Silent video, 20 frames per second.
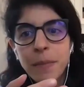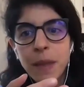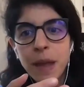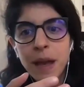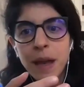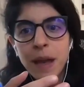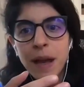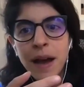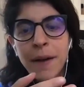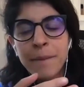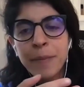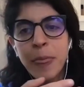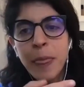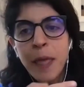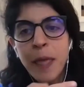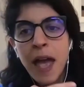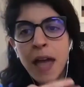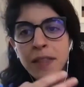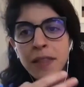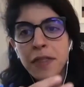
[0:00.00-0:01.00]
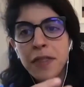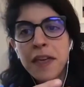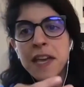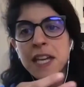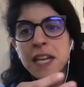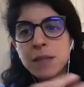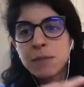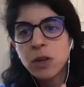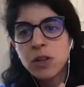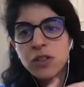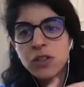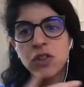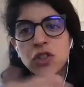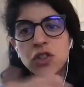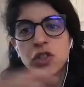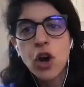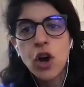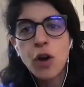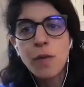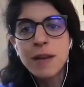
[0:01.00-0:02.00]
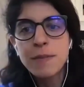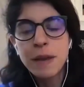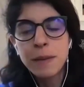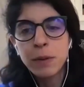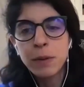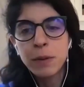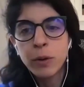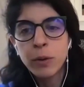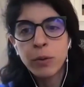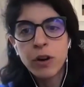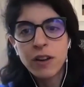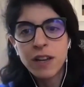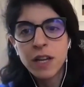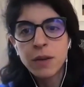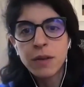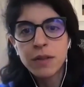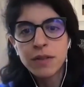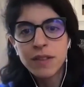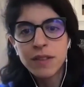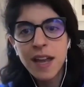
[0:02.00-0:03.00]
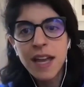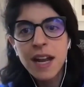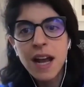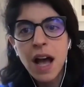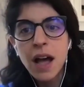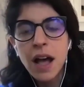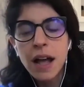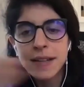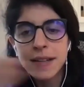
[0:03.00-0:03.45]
And the thing is, because there's so many people working with data,